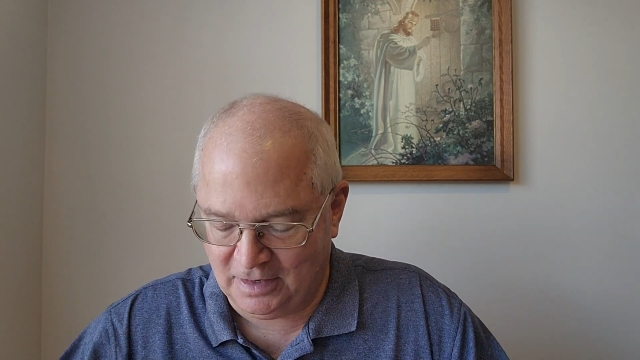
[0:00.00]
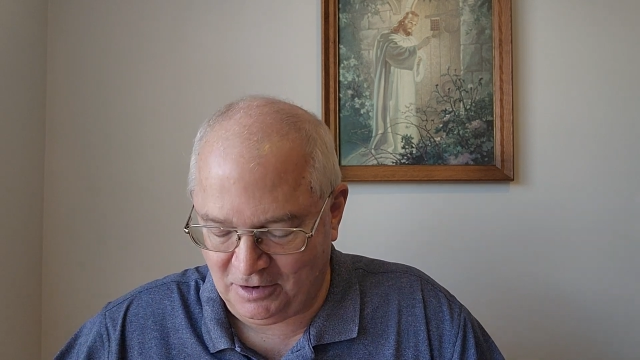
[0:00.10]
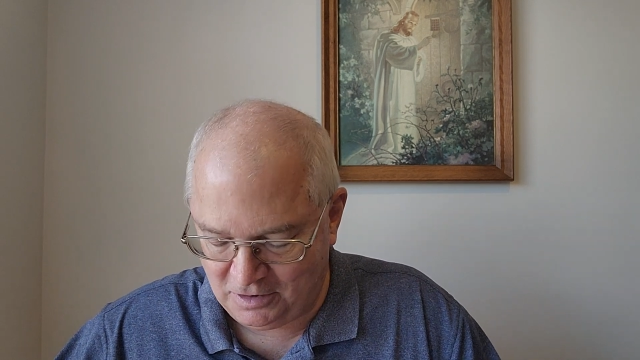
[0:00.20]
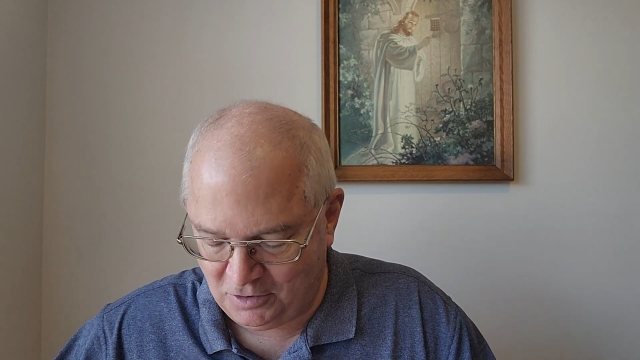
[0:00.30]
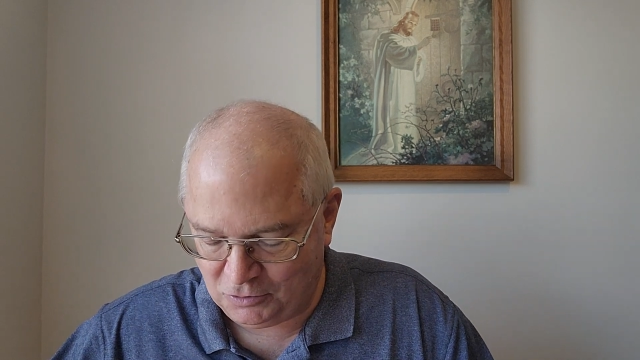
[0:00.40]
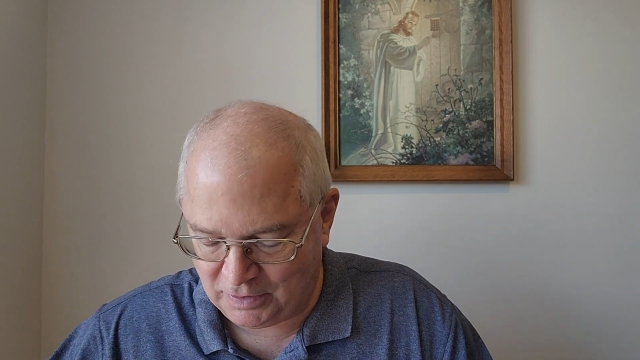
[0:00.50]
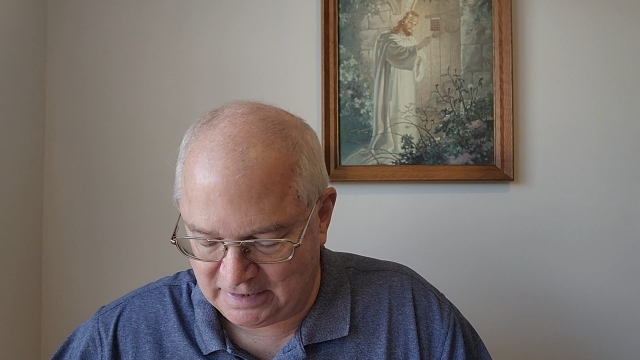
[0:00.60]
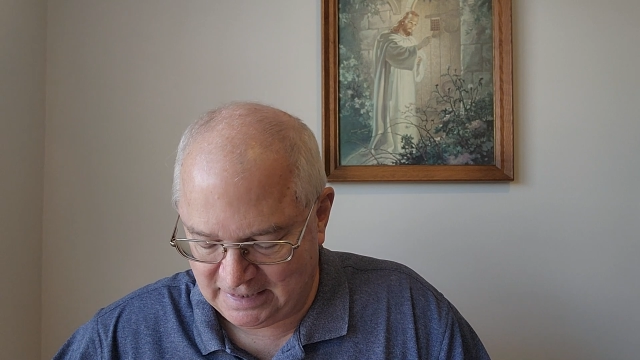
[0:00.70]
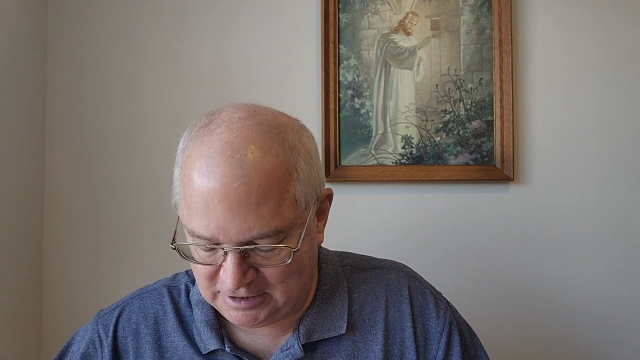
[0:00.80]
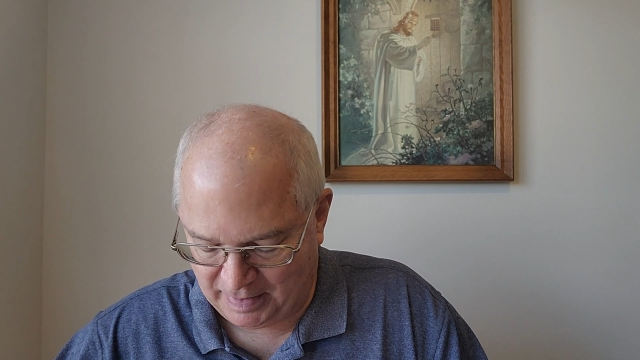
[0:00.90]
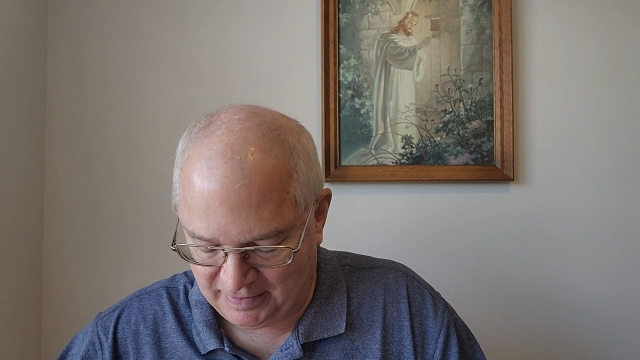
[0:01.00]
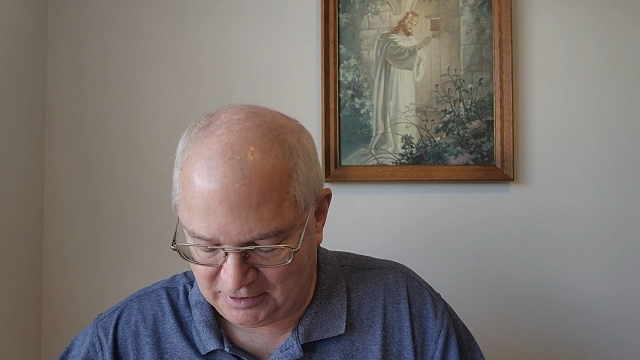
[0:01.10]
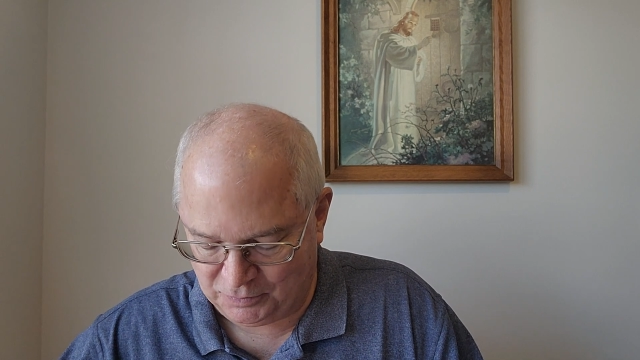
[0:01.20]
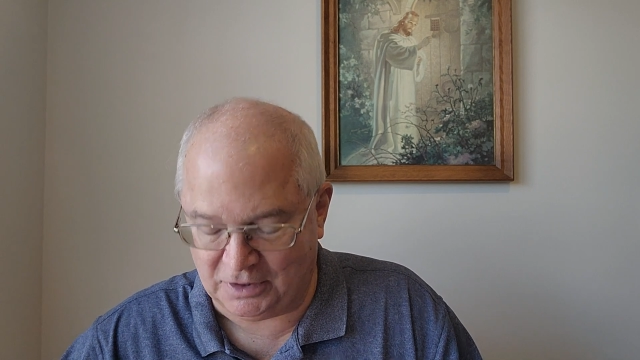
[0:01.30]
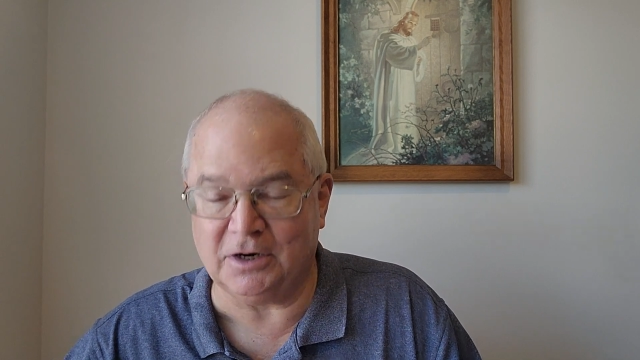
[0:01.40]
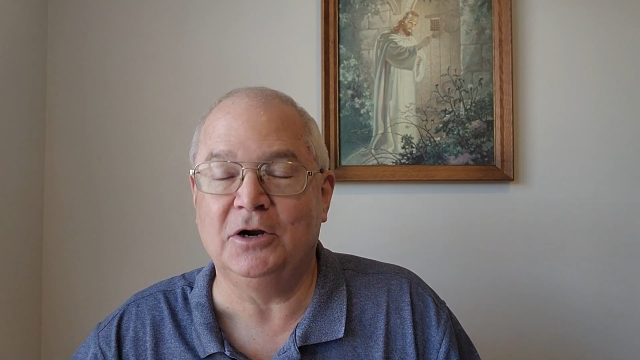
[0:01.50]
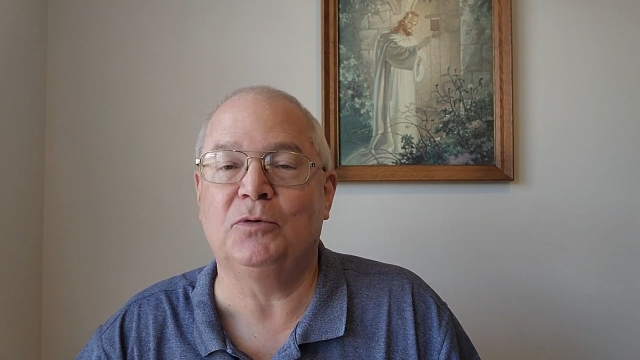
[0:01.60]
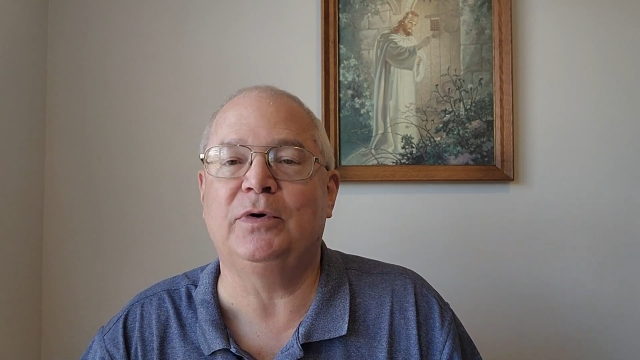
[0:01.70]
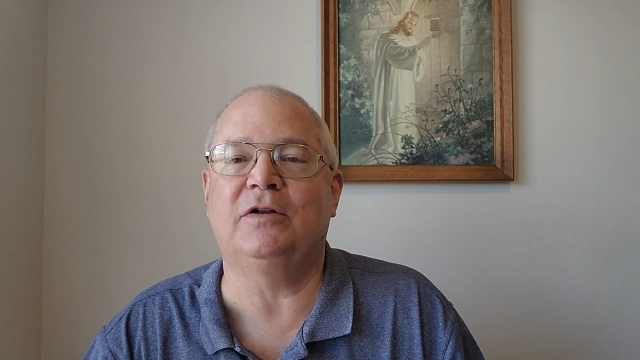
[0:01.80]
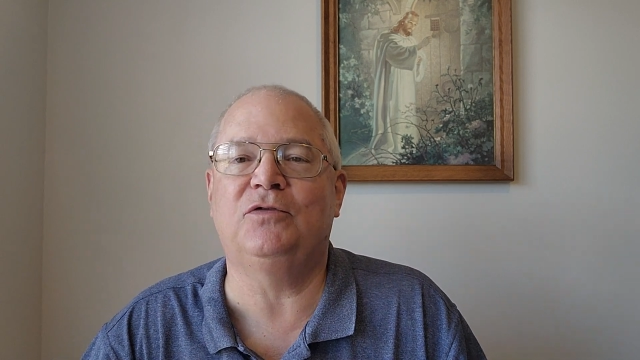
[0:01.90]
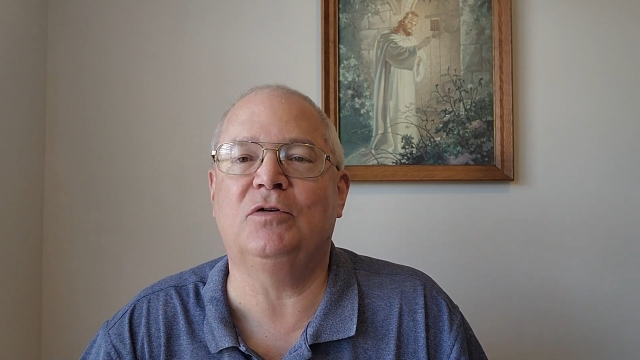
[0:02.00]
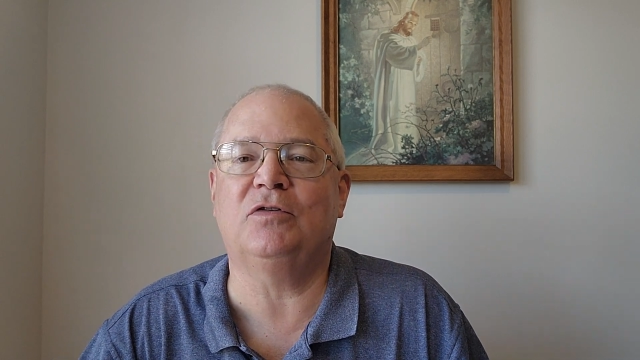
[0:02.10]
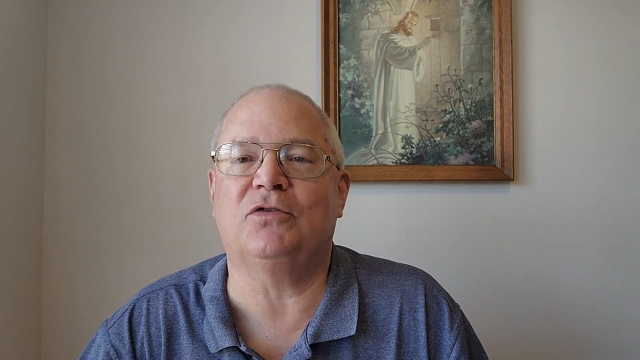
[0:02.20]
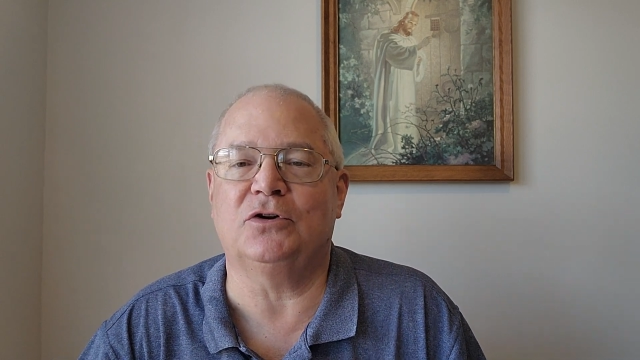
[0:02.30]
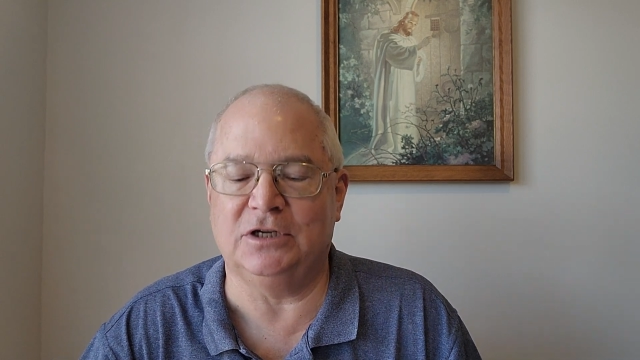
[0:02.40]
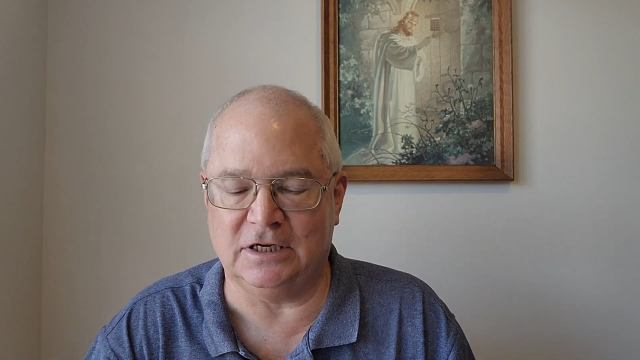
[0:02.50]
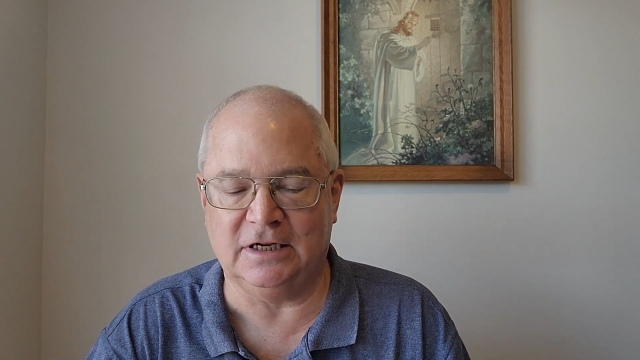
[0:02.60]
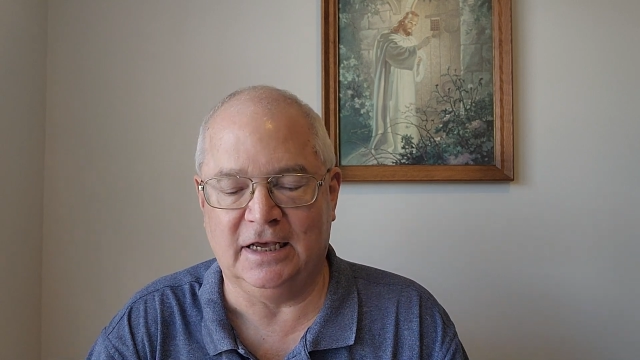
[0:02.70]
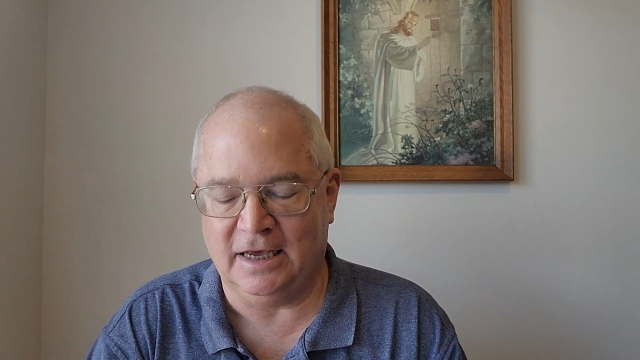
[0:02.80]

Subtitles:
Notice what he says about this. We're going to read a few of the verses